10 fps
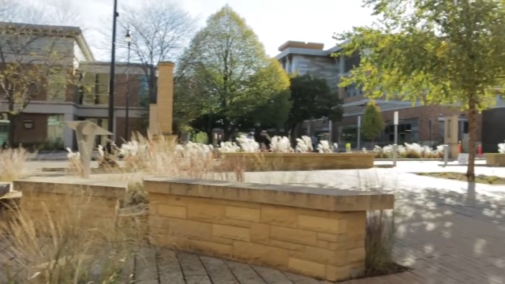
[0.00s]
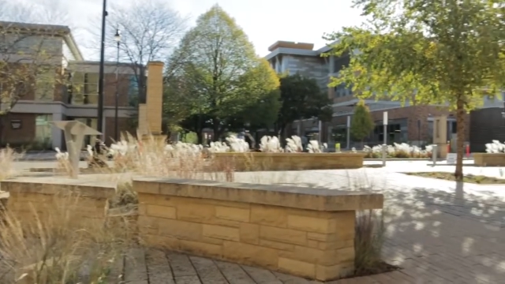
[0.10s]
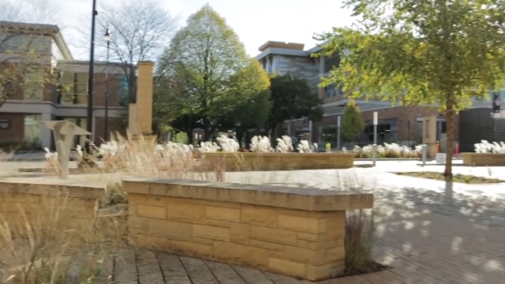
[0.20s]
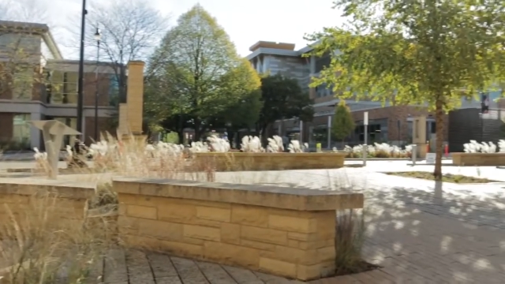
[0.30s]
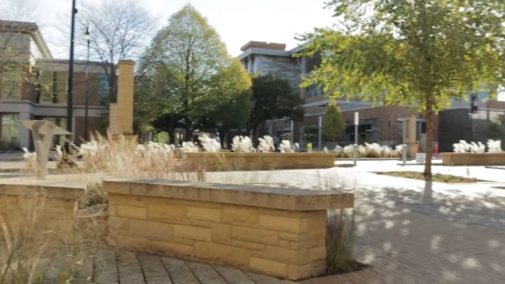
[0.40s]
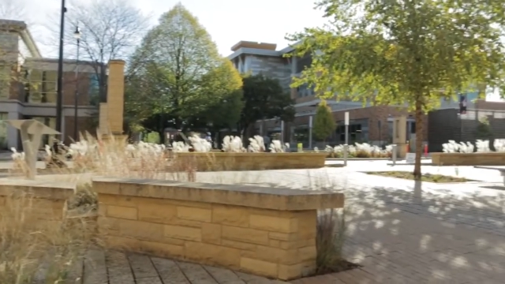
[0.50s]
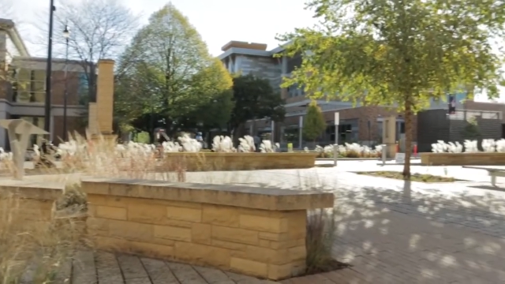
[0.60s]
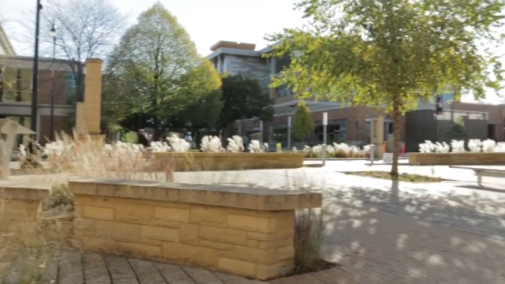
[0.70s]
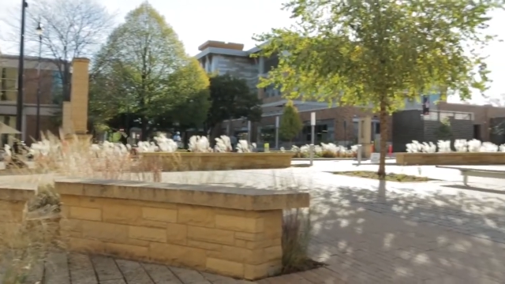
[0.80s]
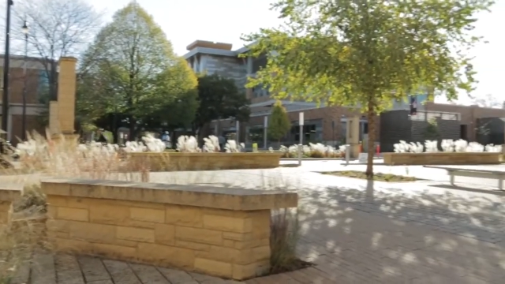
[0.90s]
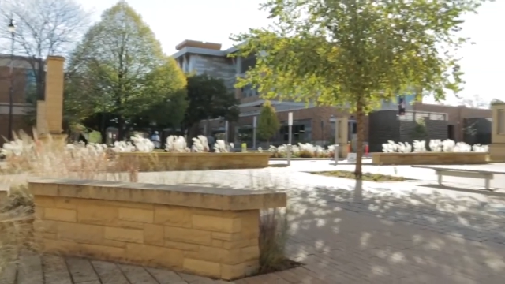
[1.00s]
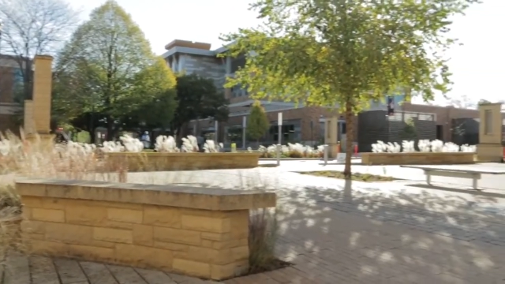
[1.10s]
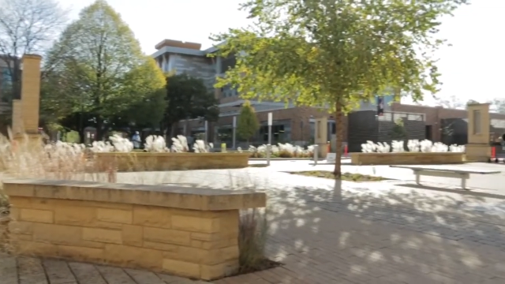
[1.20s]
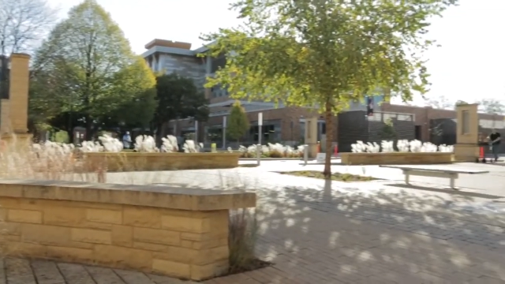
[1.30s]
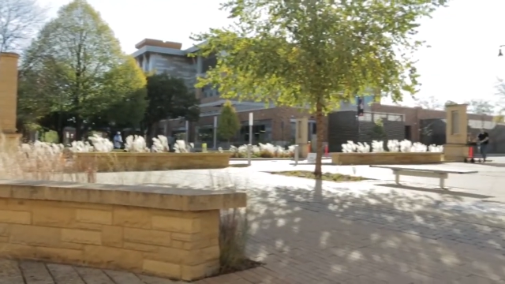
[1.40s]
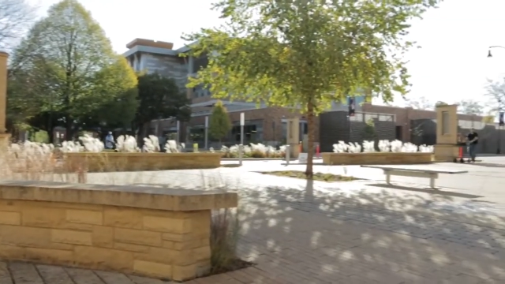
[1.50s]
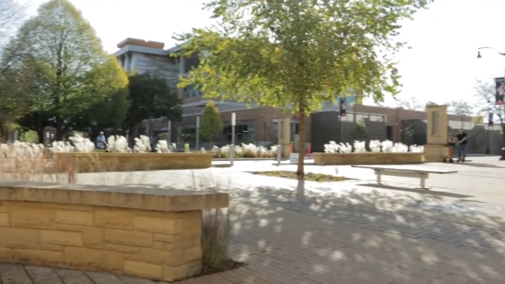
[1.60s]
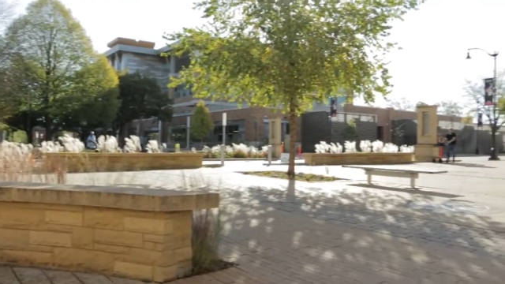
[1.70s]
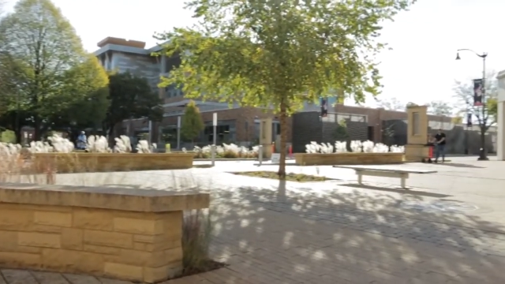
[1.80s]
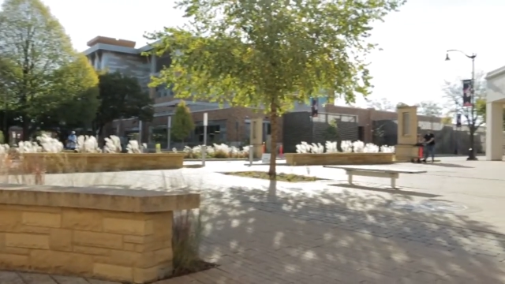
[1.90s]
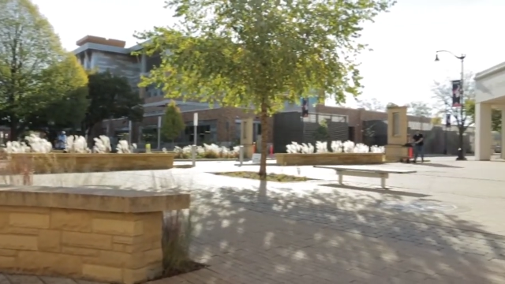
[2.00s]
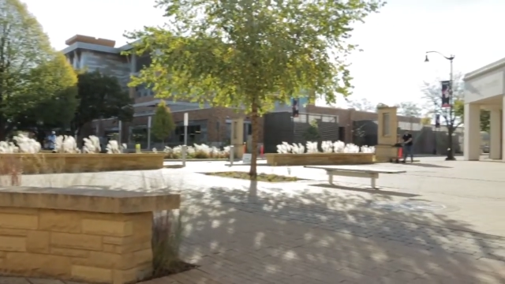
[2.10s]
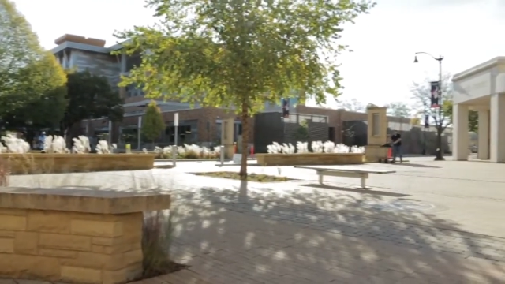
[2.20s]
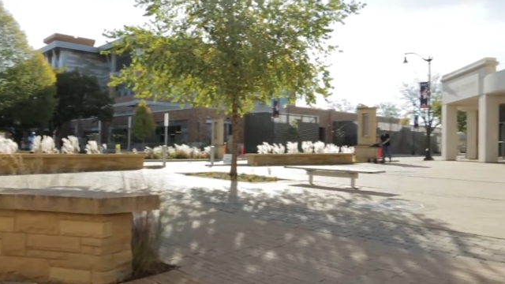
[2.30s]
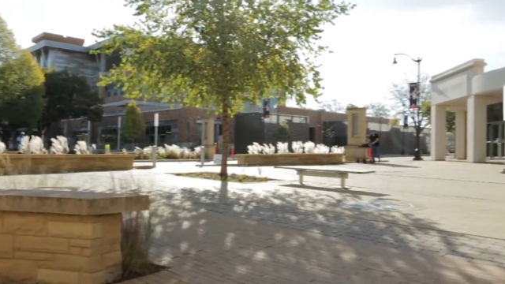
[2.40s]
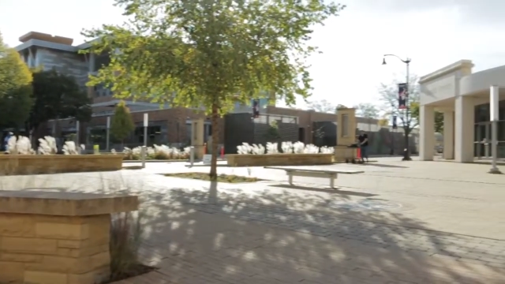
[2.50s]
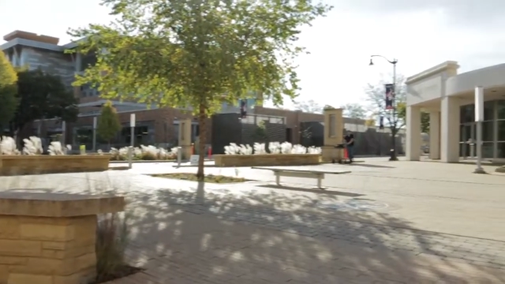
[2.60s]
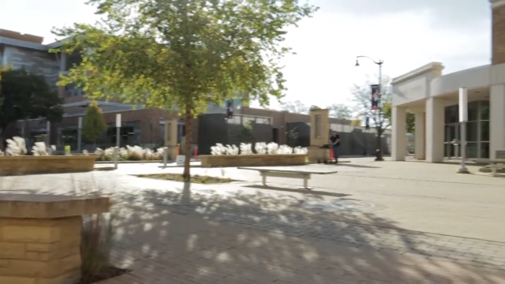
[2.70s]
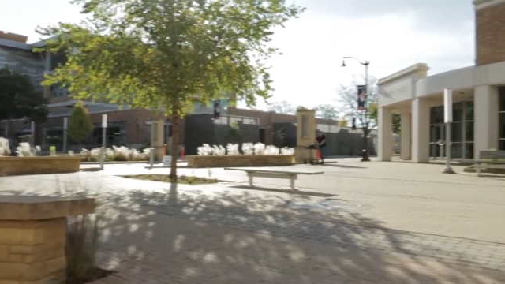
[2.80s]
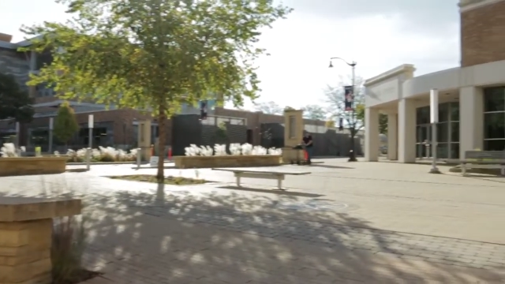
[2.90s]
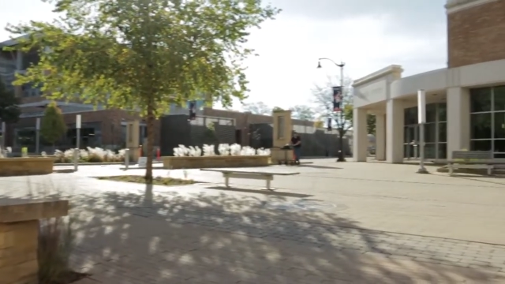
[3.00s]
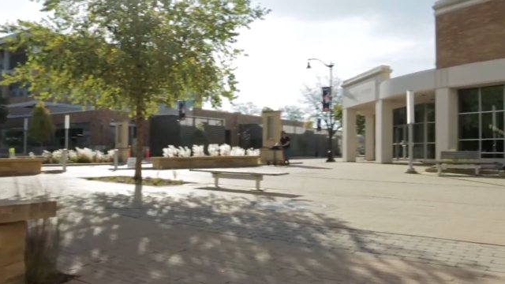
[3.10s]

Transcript: No face is visible, so there are no lips to read.